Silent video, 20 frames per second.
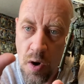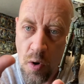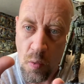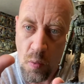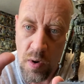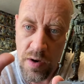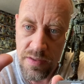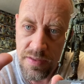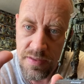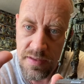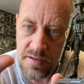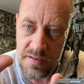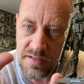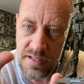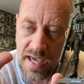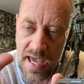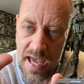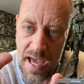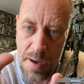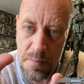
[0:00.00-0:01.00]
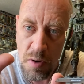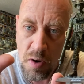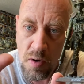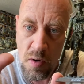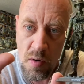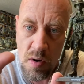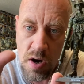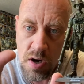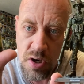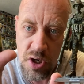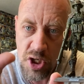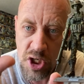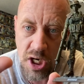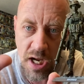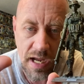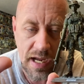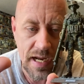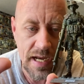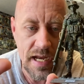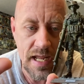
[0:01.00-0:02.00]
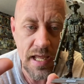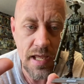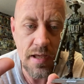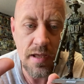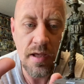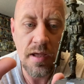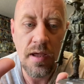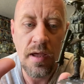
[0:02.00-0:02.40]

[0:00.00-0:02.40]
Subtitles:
with this camo shade,